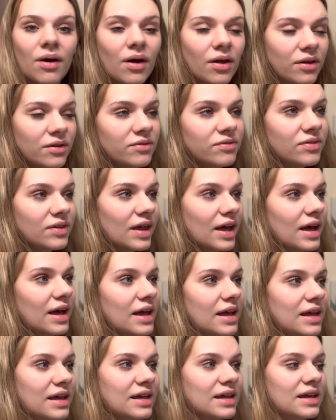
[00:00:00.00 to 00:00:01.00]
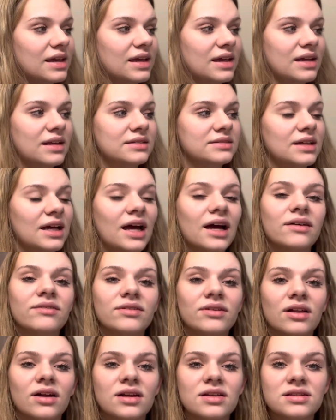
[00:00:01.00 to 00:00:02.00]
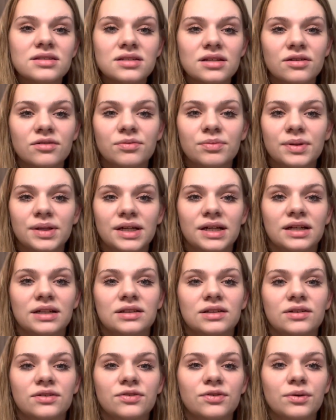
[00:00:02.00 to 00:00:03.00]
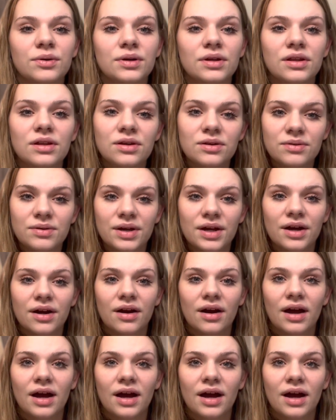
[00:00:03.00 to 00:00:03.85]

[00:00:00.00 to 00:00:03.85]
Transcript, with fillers: all of that and I have a lot of stuff planned for the new year.